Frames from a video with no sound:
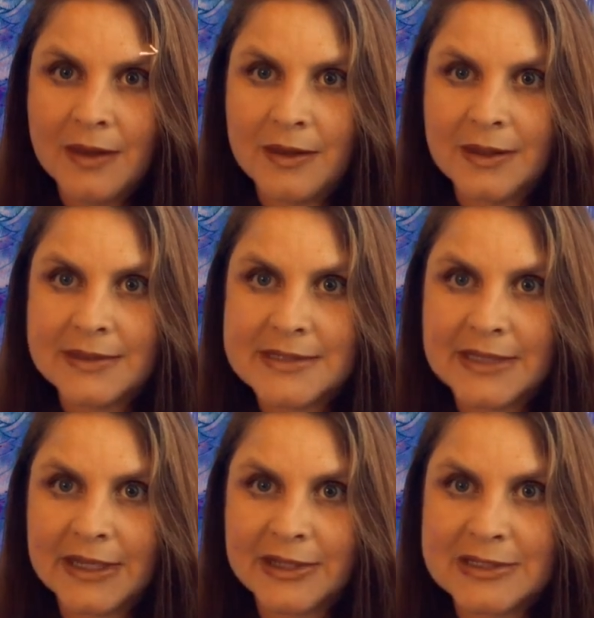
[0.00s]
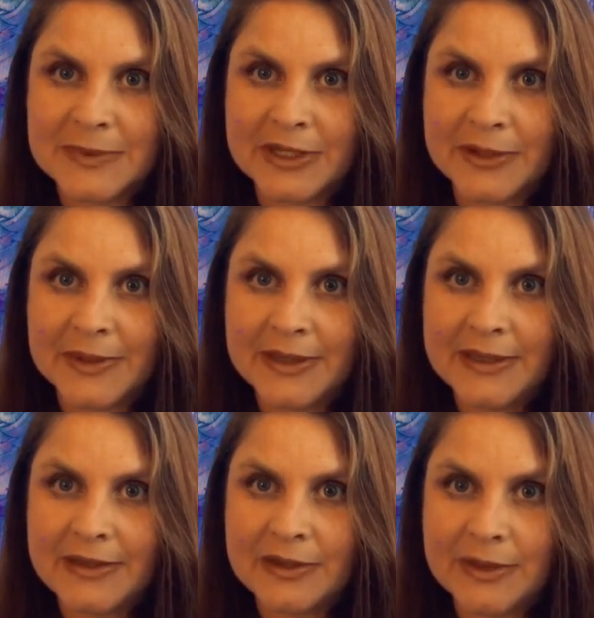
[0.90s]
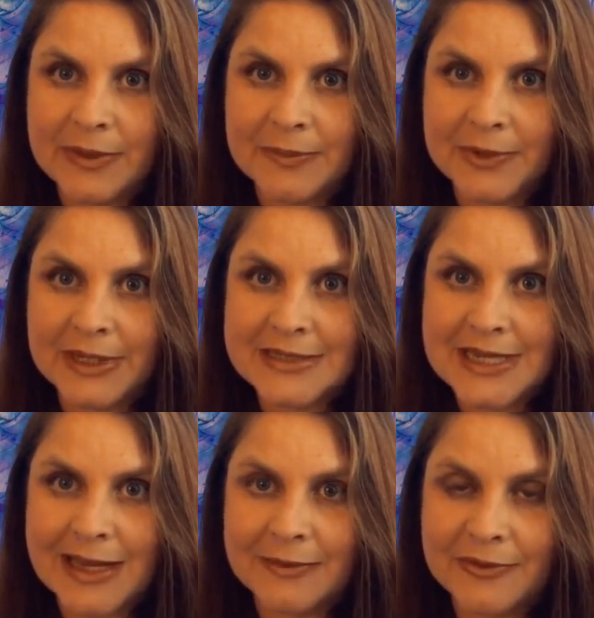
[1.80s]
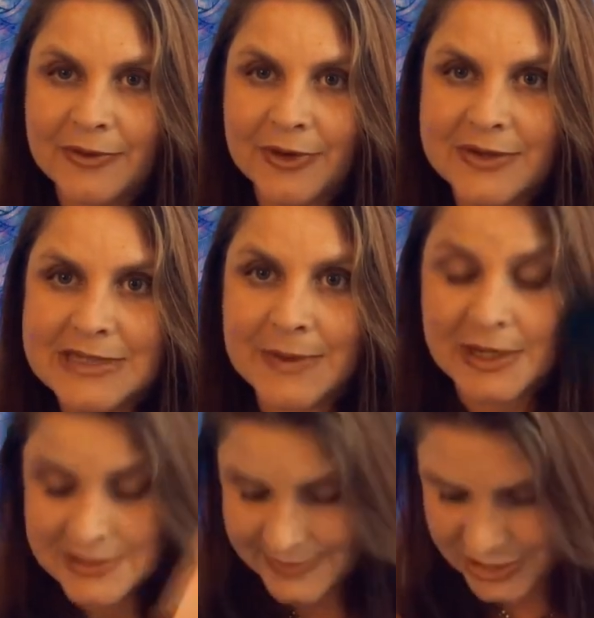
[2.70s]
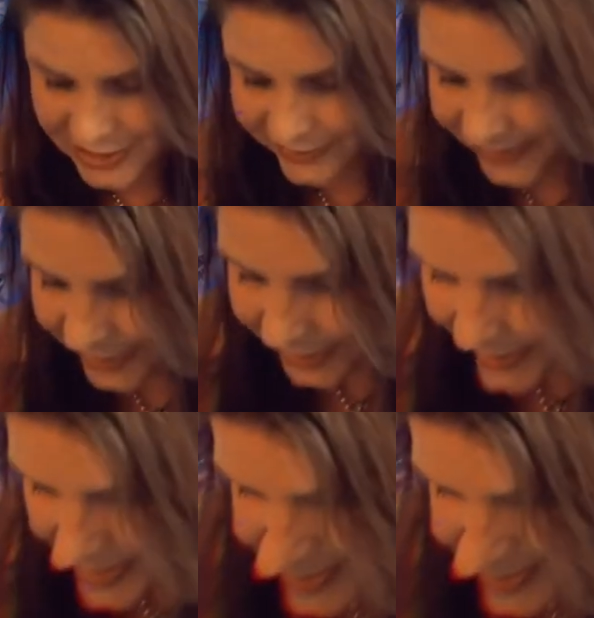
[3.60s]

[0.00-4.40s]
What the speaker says: you can see it goes pretty quickly, and then you want to put it down before the sparks reach your finger.